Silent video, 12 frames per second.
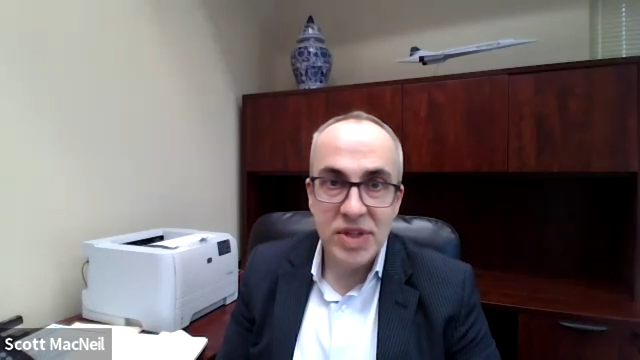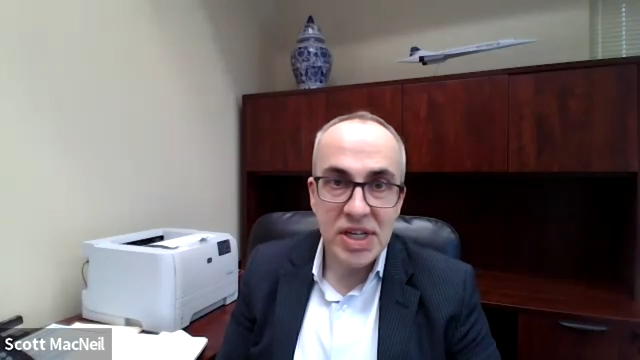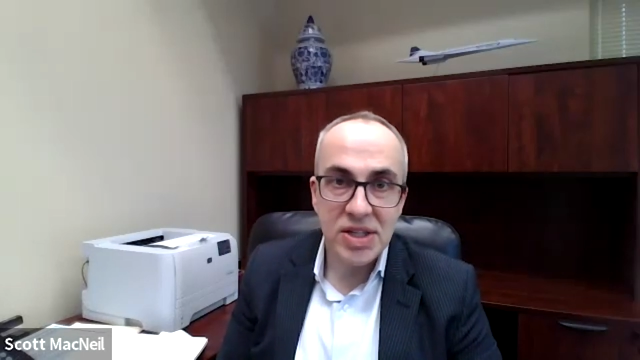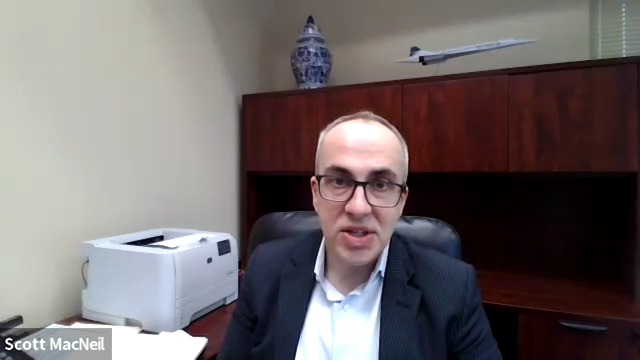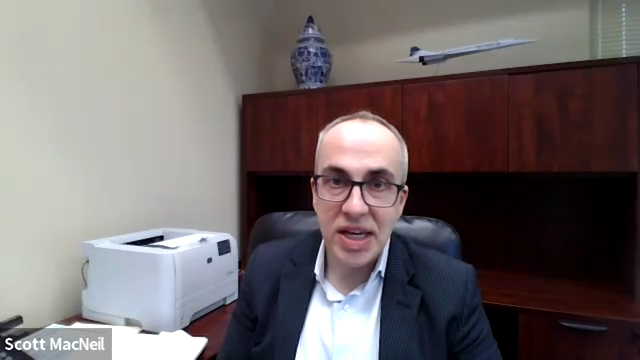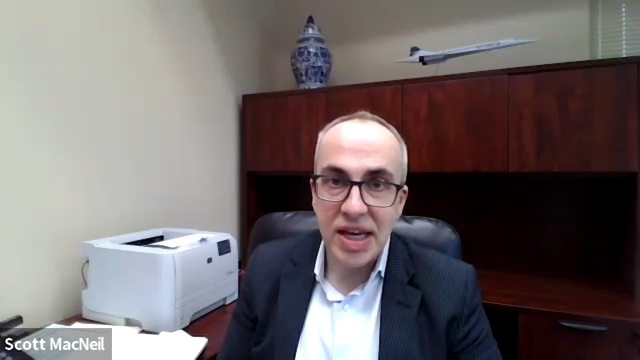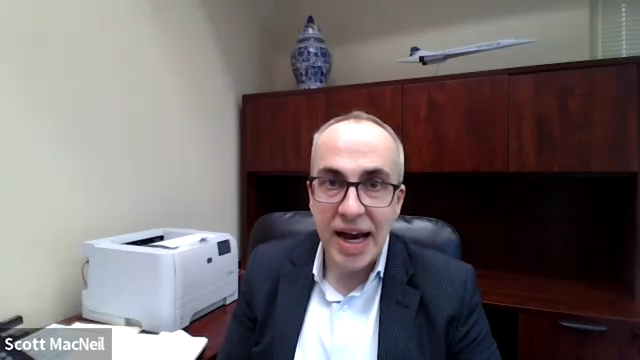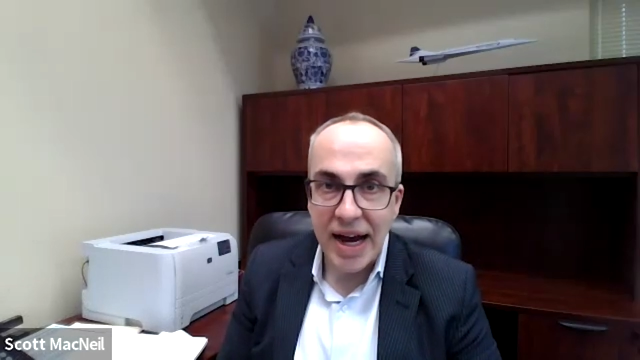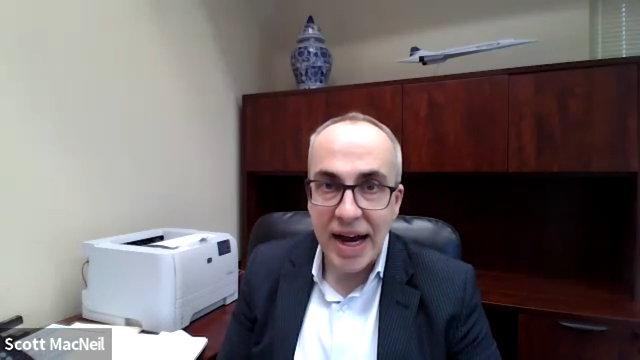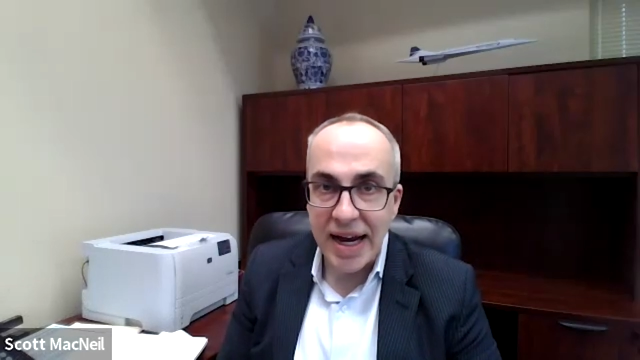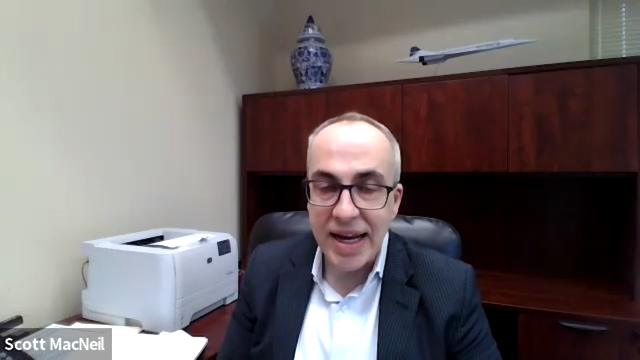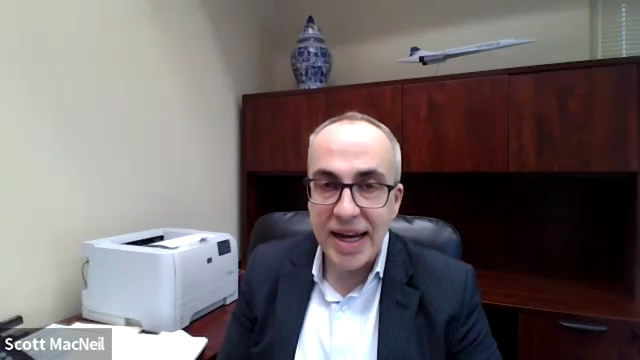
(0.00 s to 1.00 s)

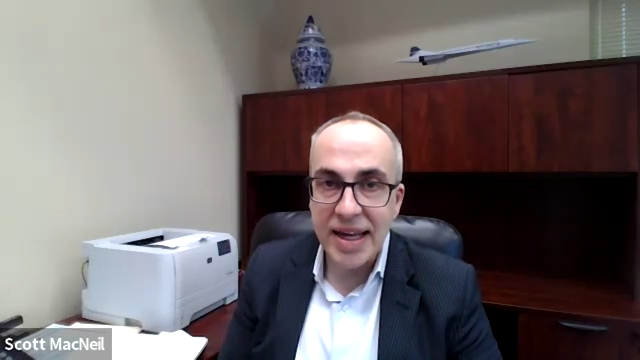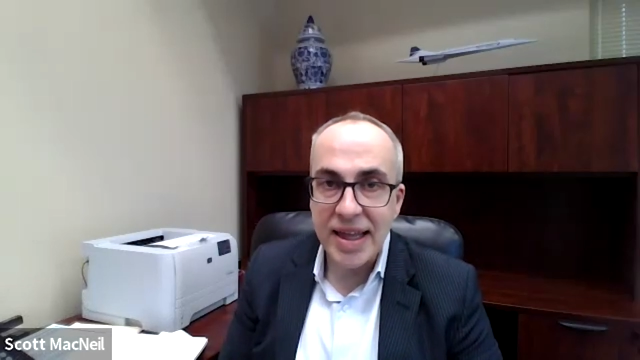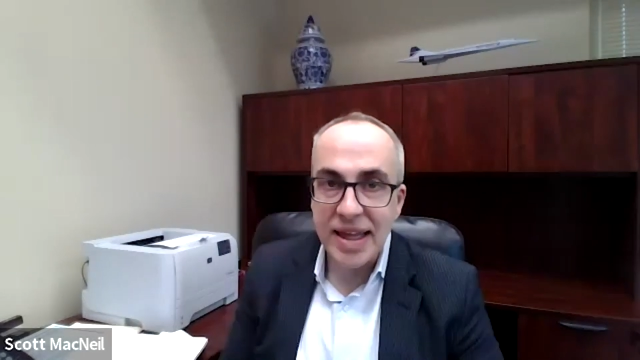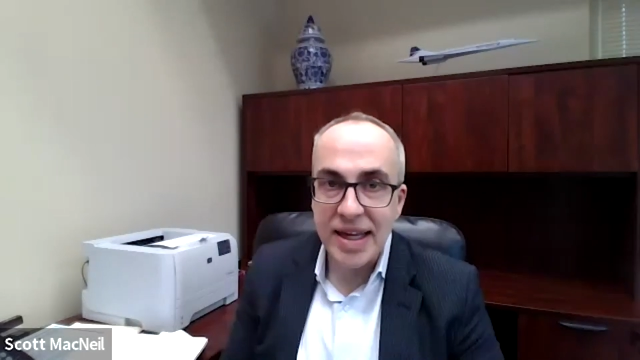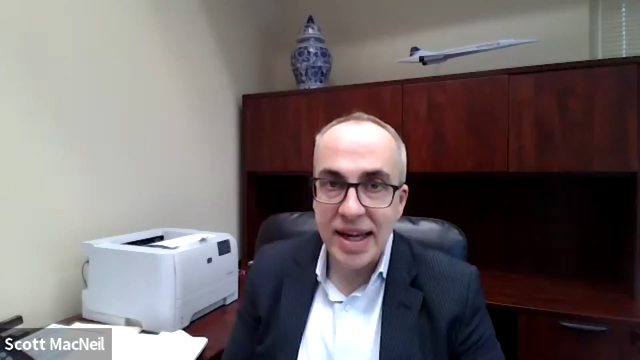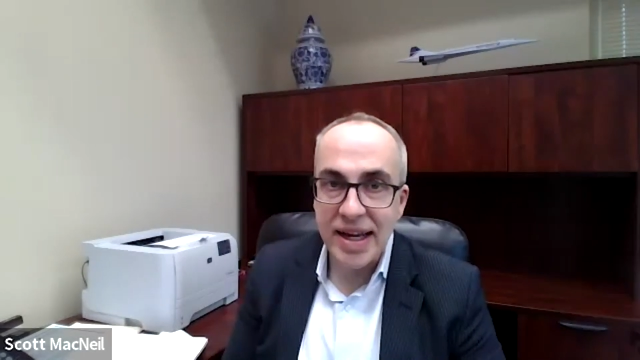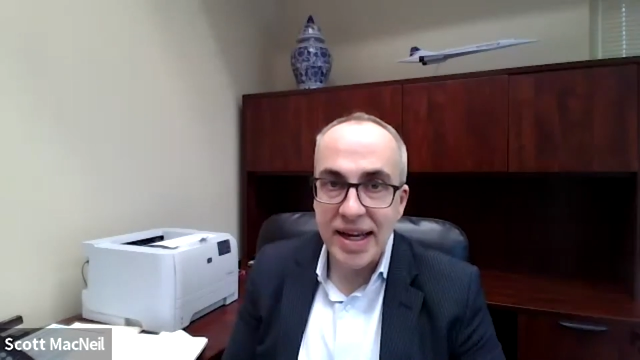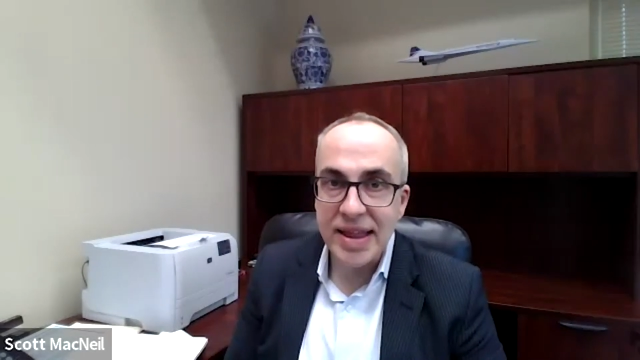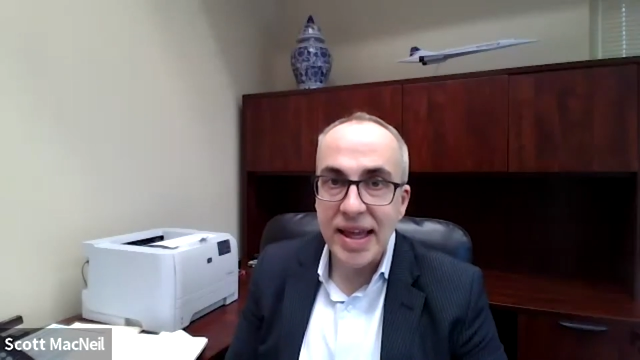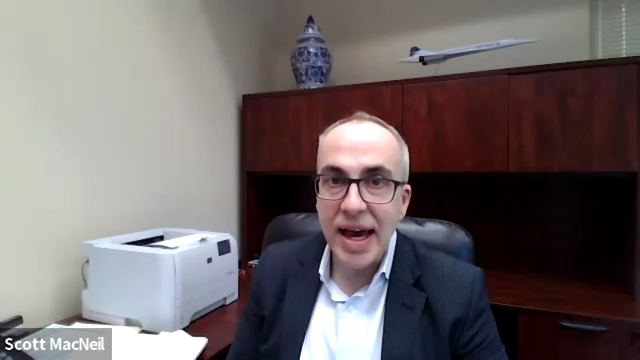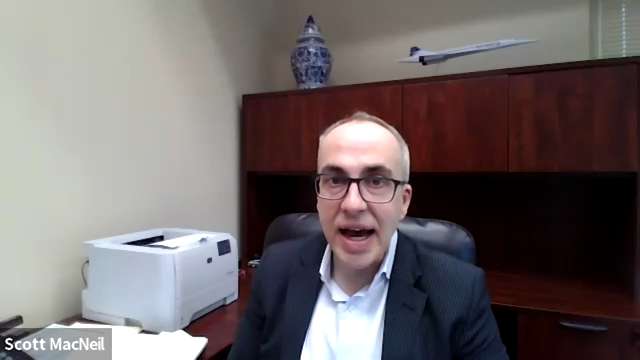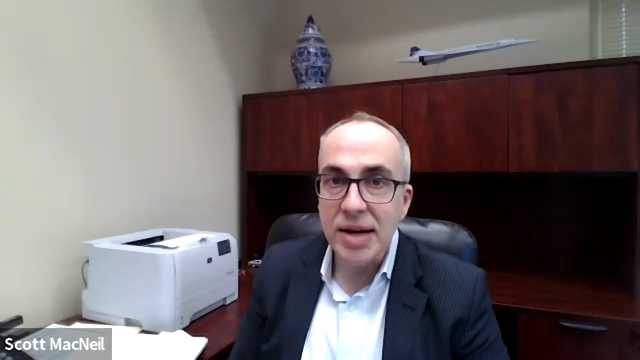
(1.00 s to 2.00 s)
DTI, anything like
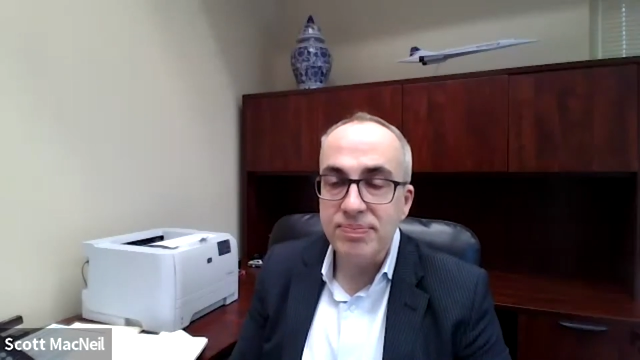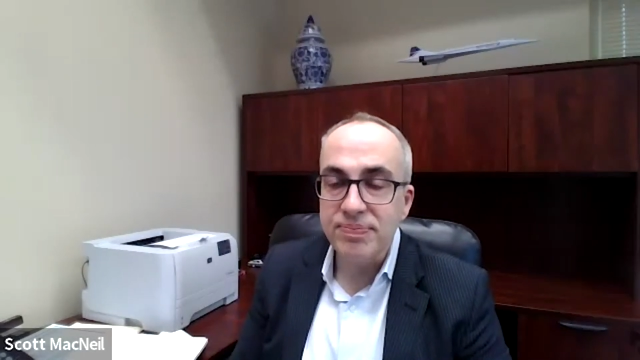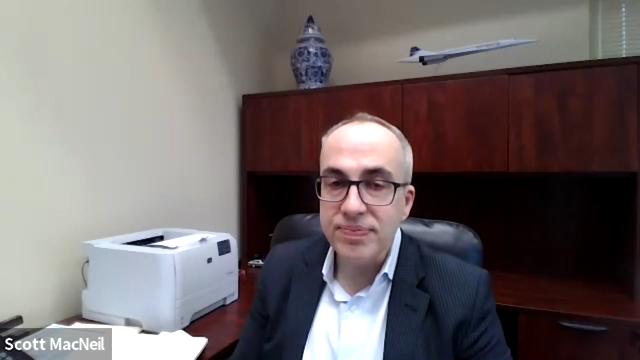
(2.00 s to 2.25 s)
that.